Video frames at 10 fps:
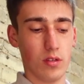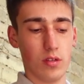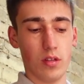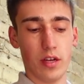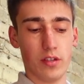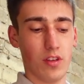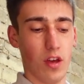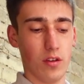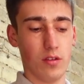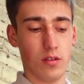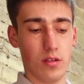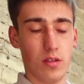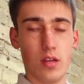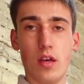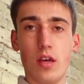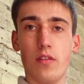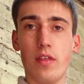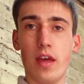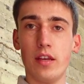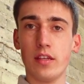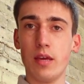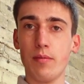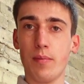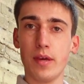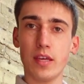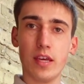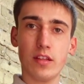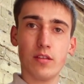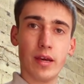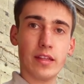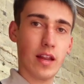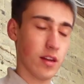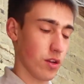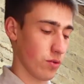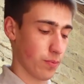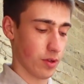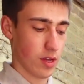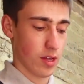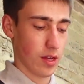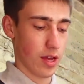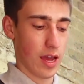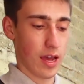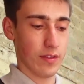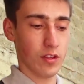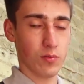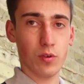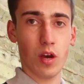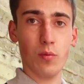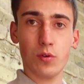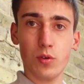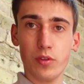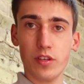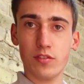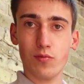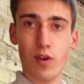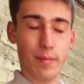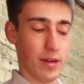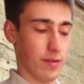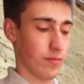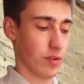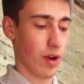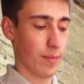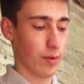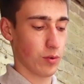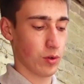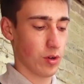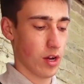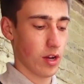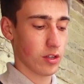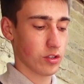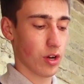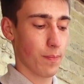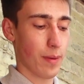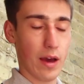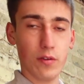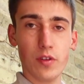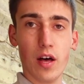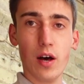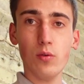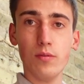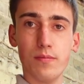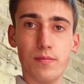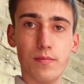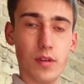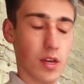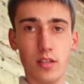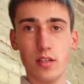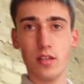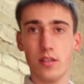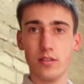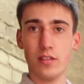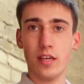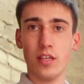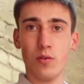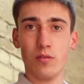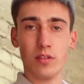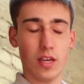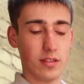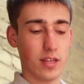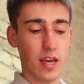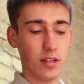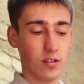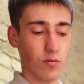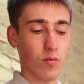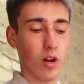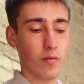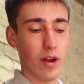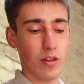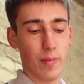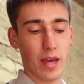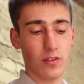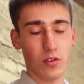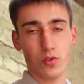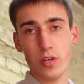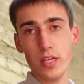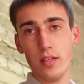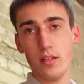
like so. Then keep your pinky to make that loop, and this will go, we'll call this the rabbit. The rabbit will jump out of the hole, see you and get scared, run around the back of the tree,